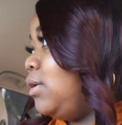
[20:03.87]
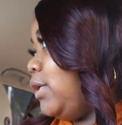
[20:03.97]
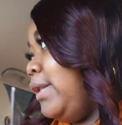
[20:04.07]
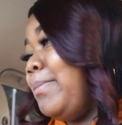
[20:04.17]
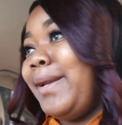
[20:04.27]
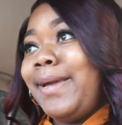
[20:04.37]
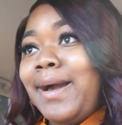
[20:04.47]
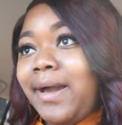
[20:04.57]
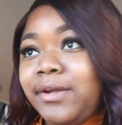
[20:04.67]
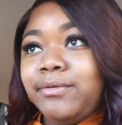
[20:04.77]
Anybody
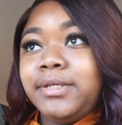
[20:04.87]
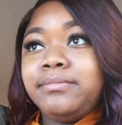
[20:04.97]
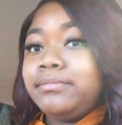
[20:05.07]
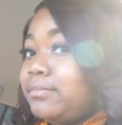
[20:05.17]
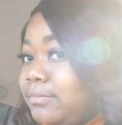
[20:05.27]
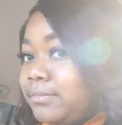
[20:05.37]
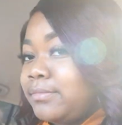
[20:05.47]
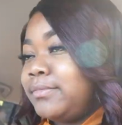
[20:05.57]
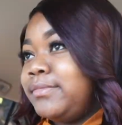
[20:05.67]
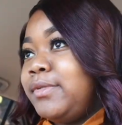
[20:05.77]

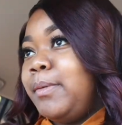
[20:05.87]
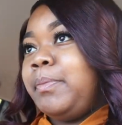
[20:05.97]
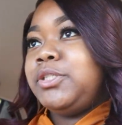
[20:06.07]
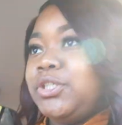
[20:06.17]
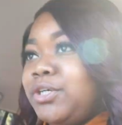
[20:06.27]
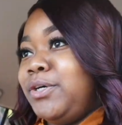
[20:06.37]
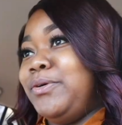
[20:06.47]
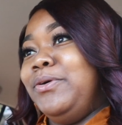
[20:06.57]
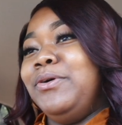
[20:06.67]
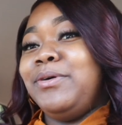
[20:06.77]
hiring? put your girl
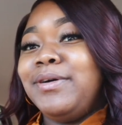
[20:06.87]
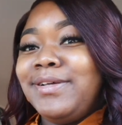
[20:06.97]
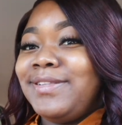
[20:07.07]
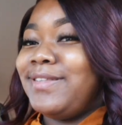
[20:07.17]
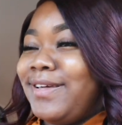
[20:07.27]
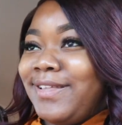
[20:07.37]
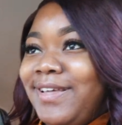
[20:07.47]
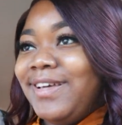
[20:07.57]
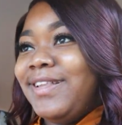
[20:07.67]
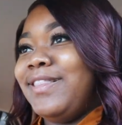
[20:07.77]

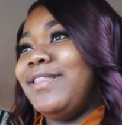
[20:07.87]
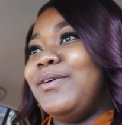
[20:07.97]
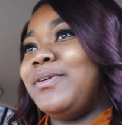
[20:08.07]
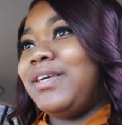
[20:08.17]
on. Low